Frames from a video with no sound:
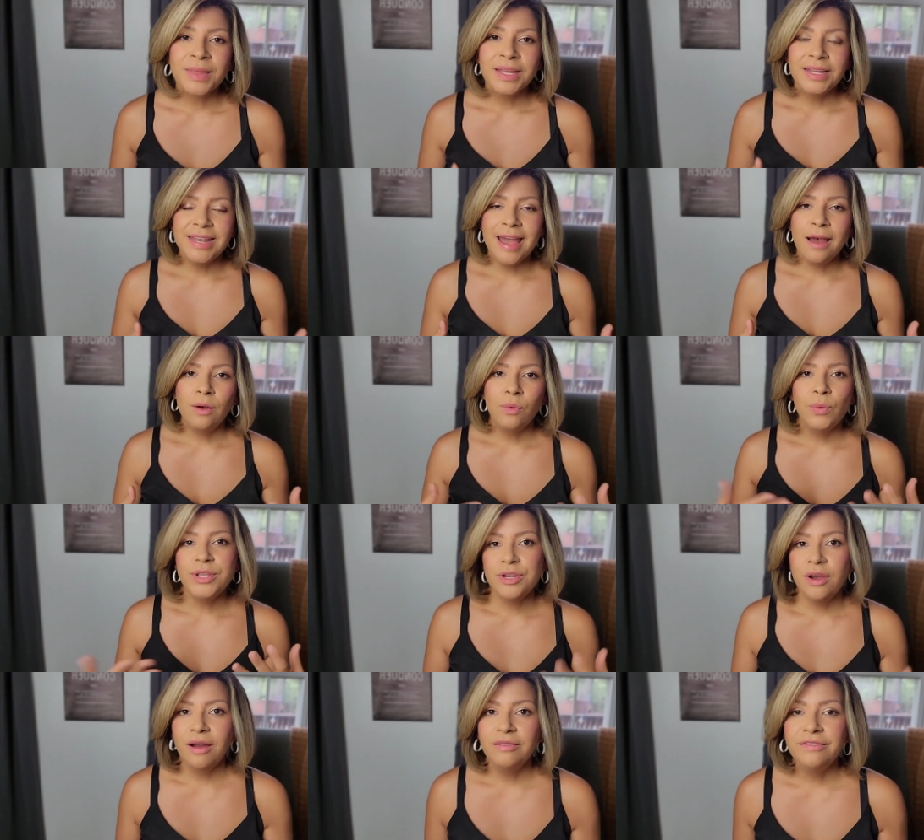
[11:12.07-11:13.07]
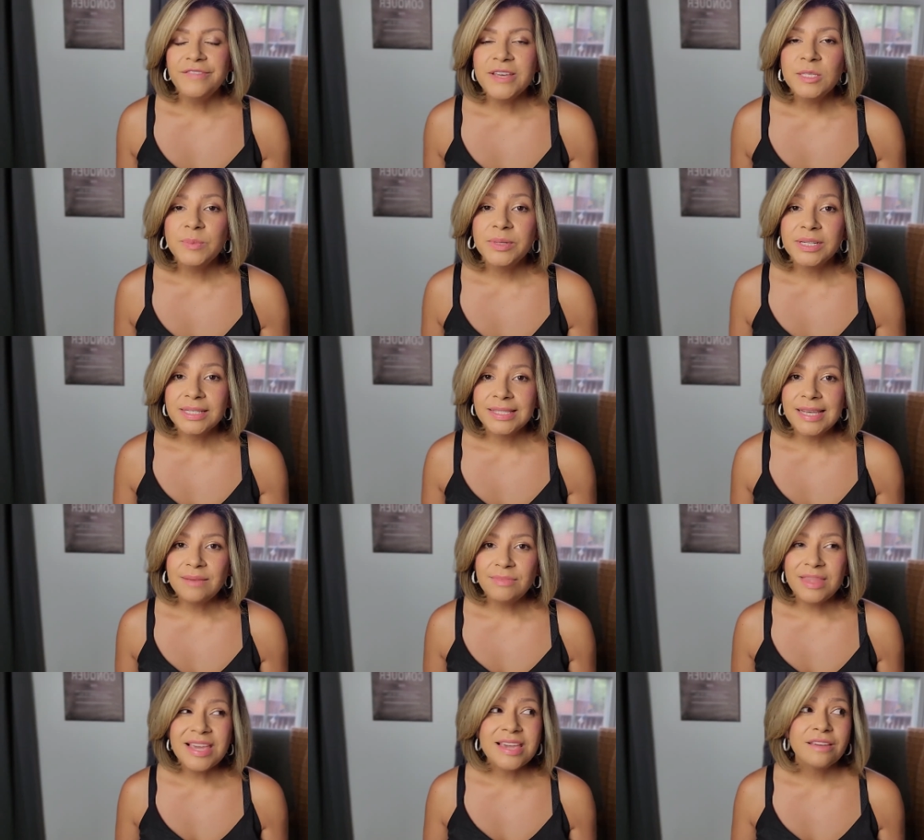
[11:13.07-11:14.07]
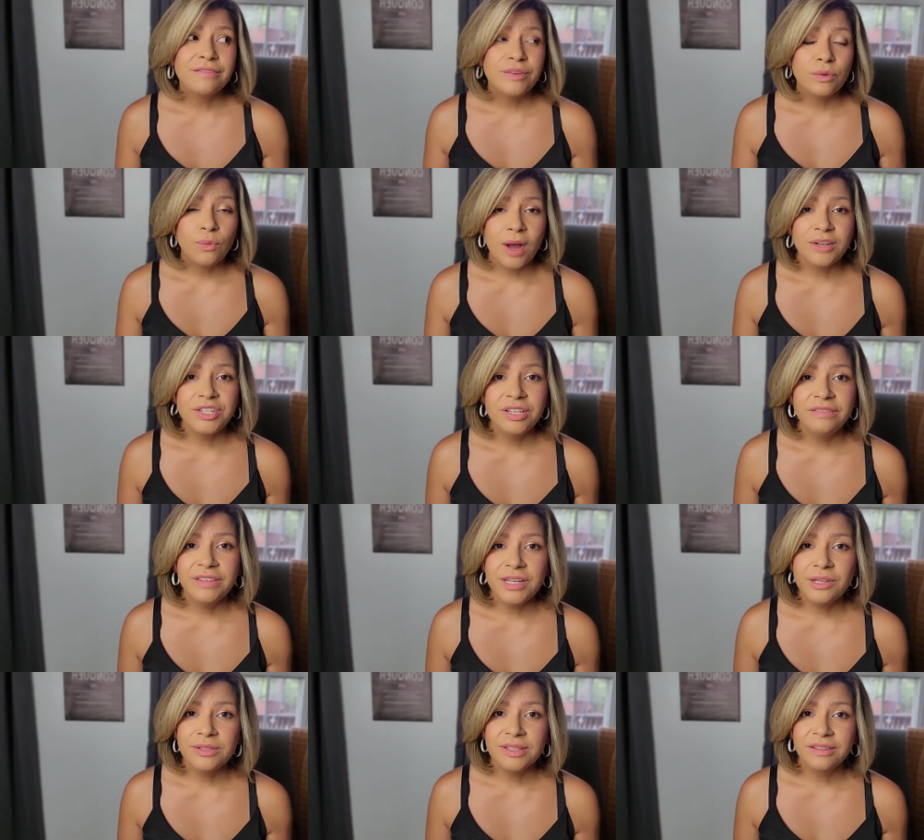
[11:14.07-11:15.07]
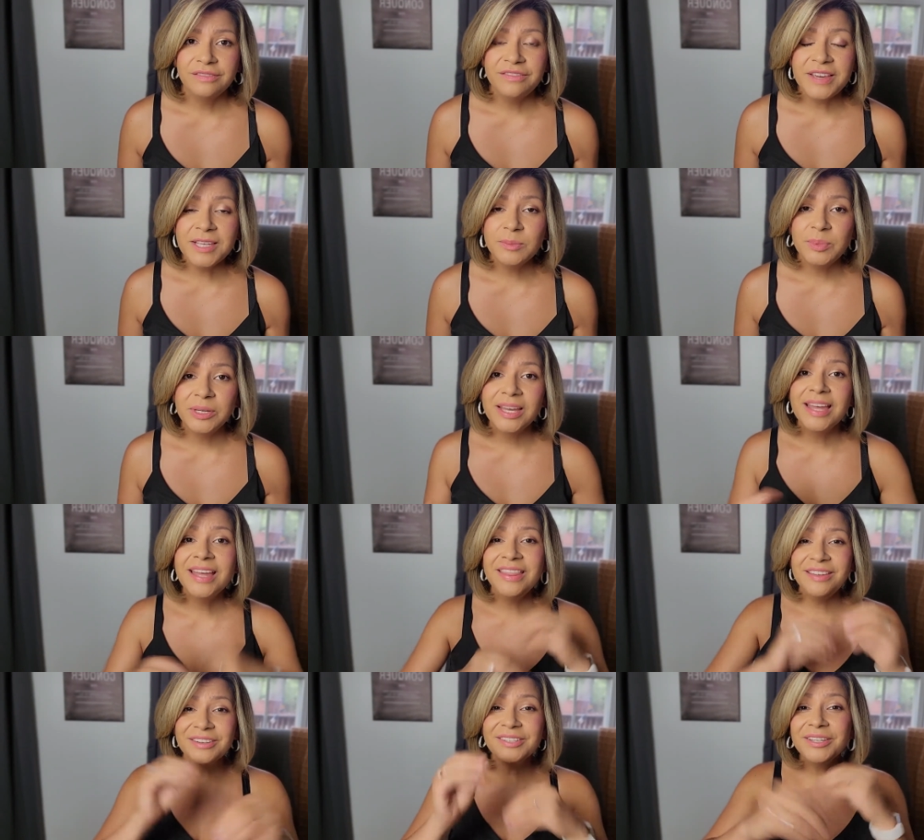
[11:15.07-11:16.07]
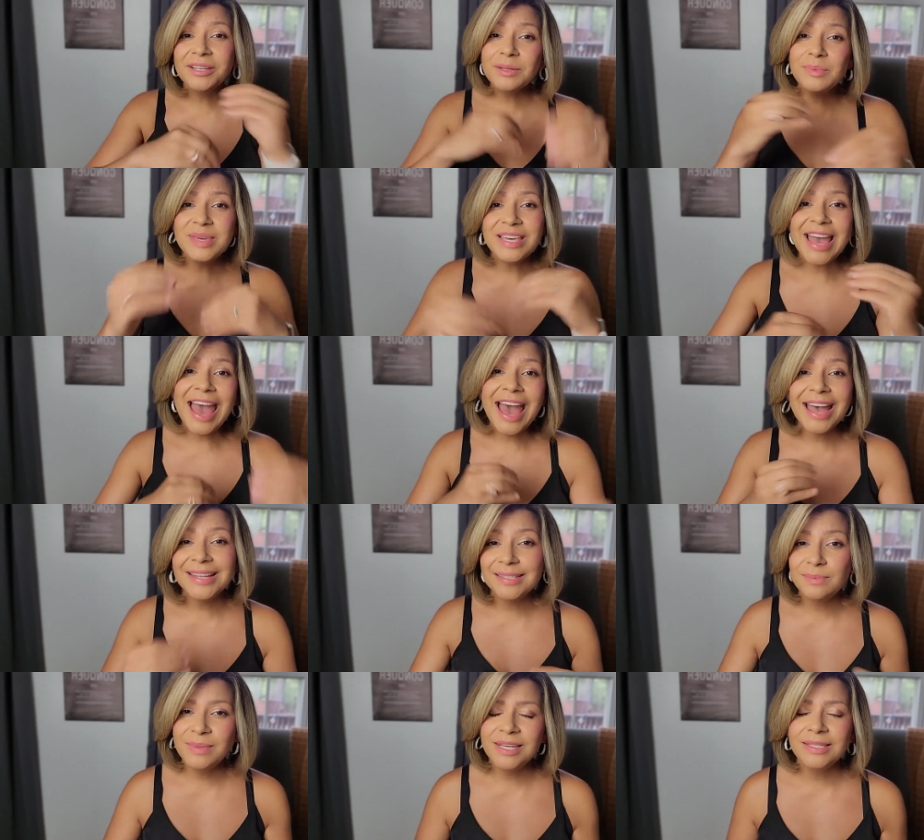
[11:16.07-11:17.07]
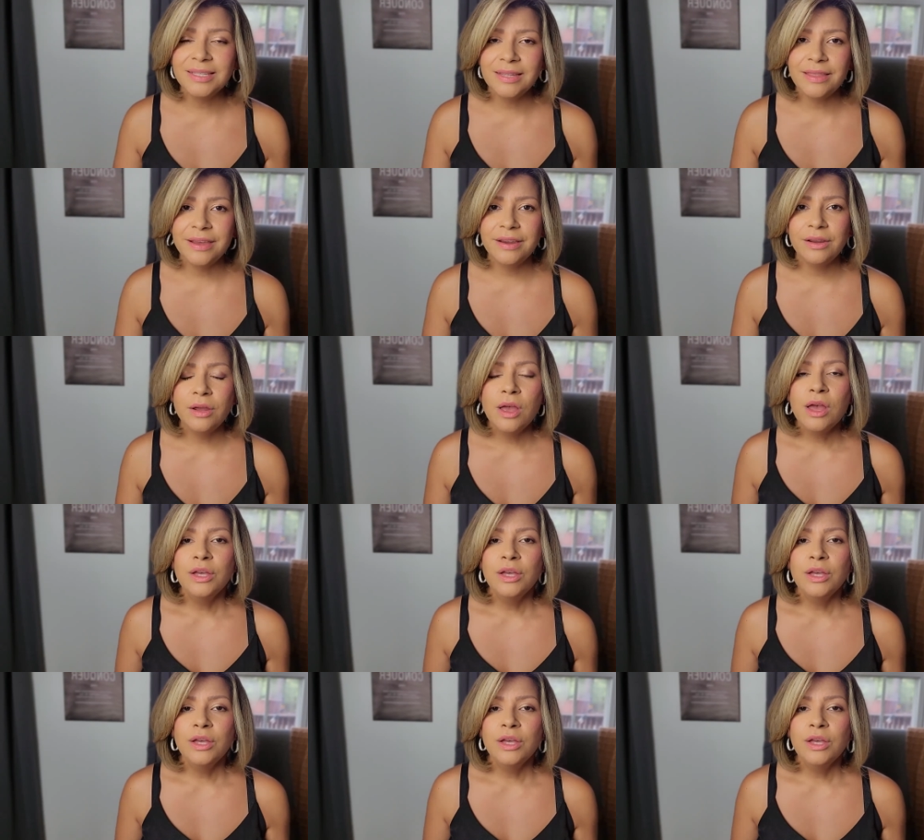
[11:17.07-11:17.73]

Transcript: Now, when you're on Facebook, same thing. If you're watching videos on Facebook, there's going to be ads mixed in there.